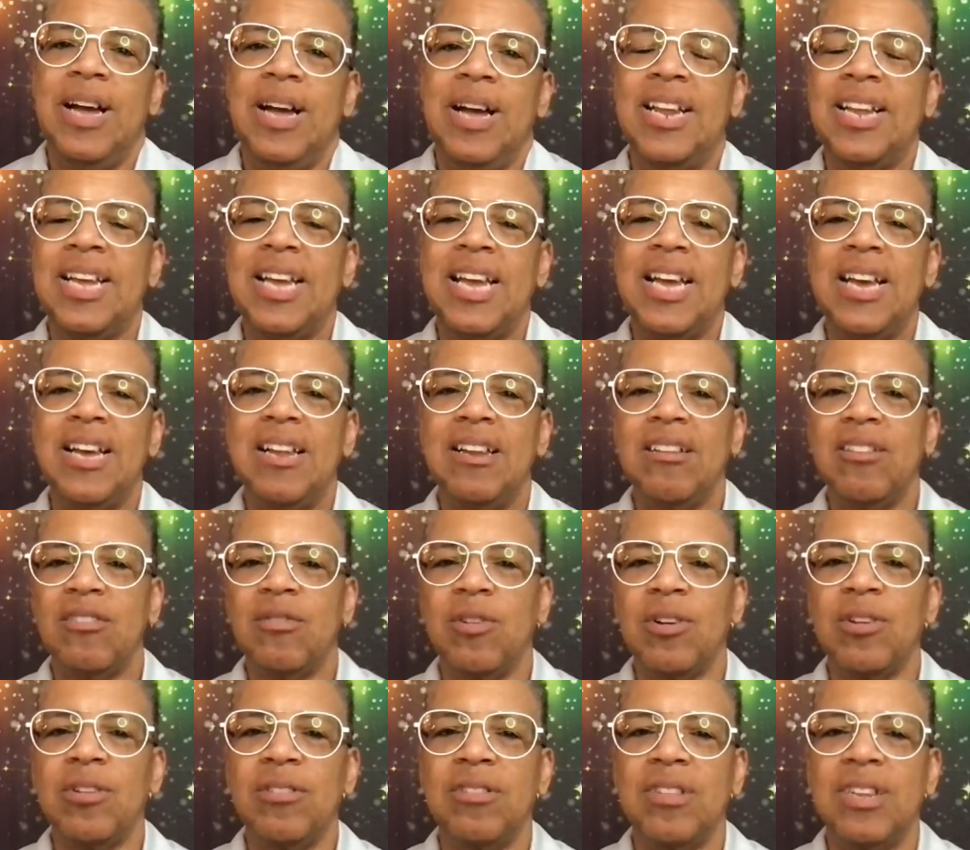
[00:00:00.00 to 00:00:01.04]
And again, it's
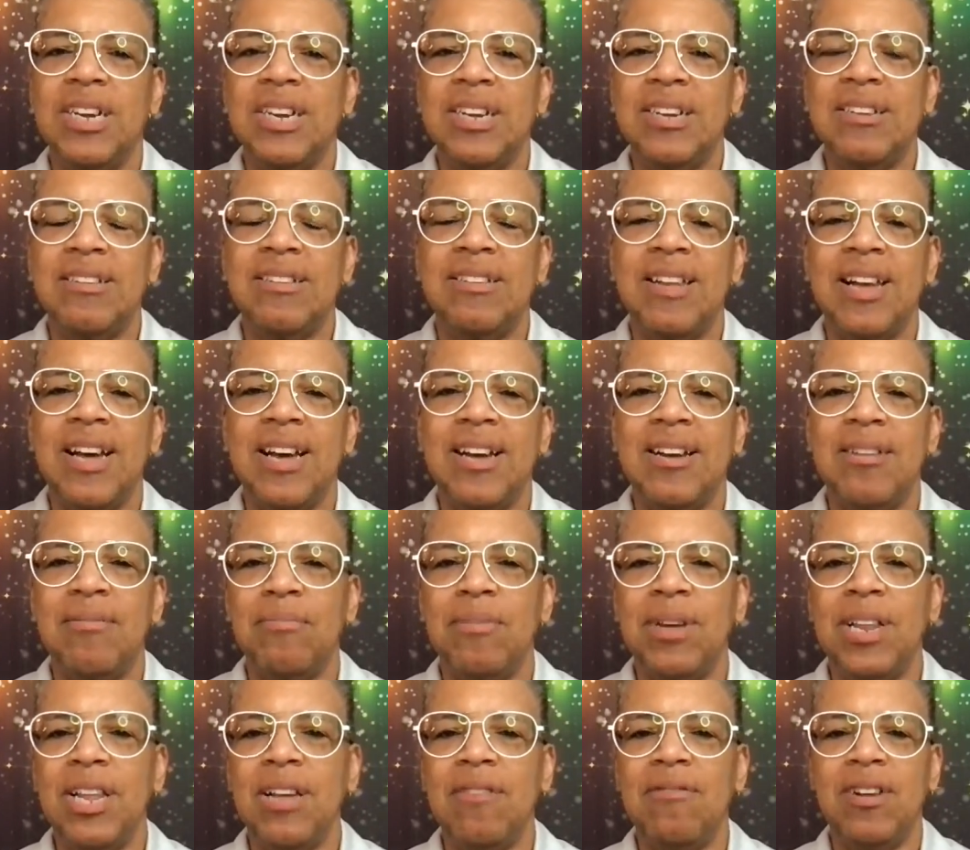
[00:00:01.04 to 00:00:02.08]
one of the things that
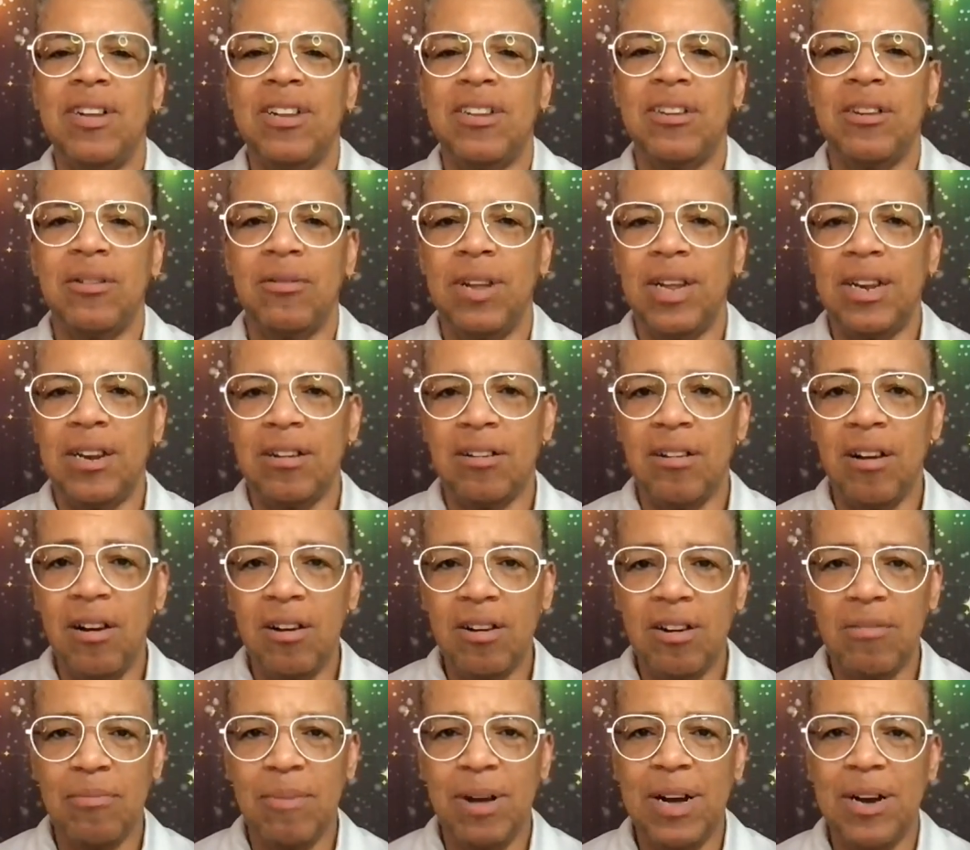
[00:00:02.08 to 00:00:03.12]
many of us don't like to
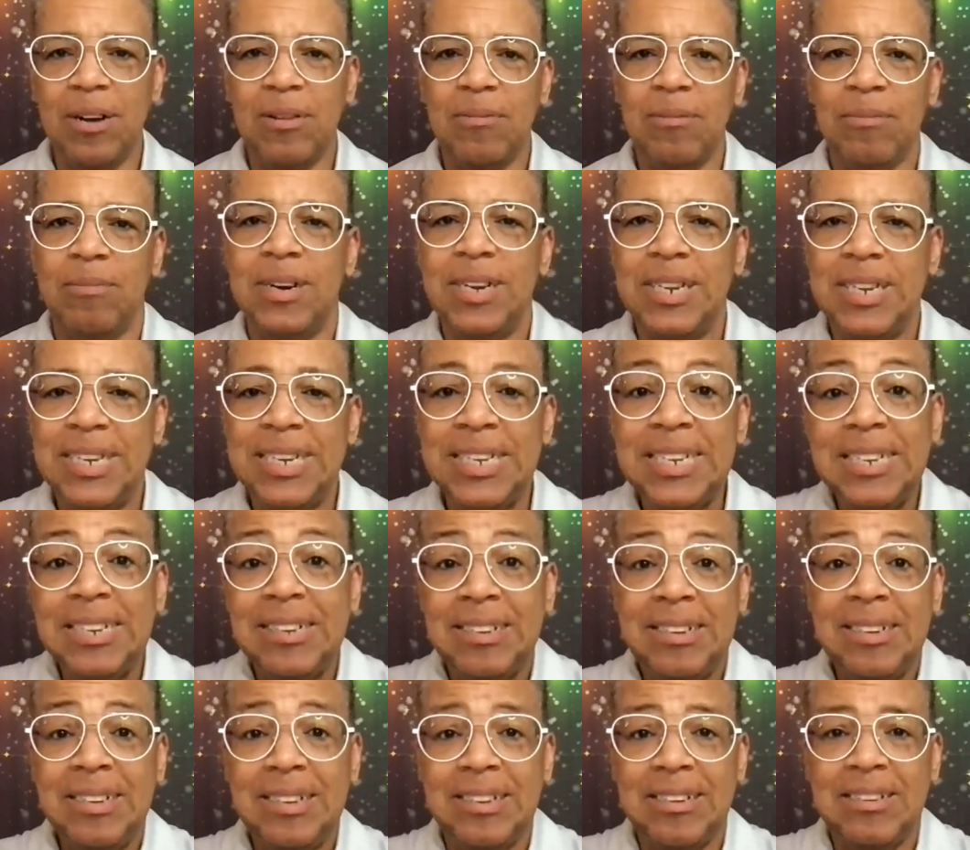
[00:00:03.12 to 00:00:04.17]
talk about, but it
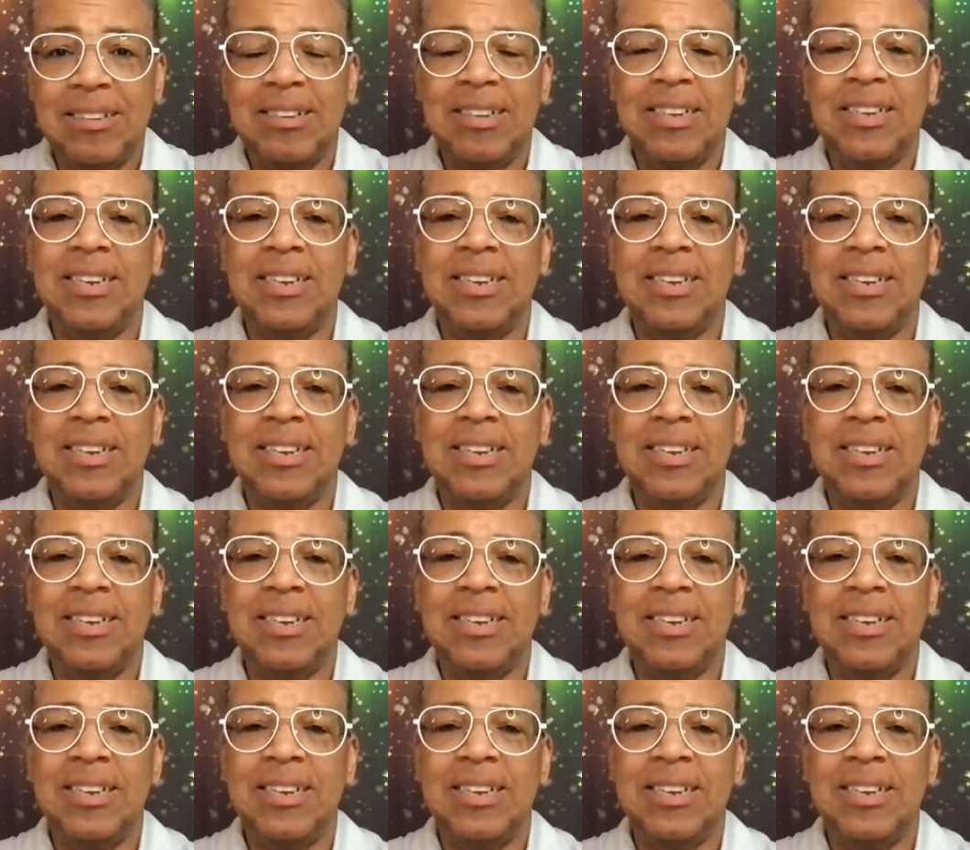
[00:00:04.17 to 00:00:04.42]
exists.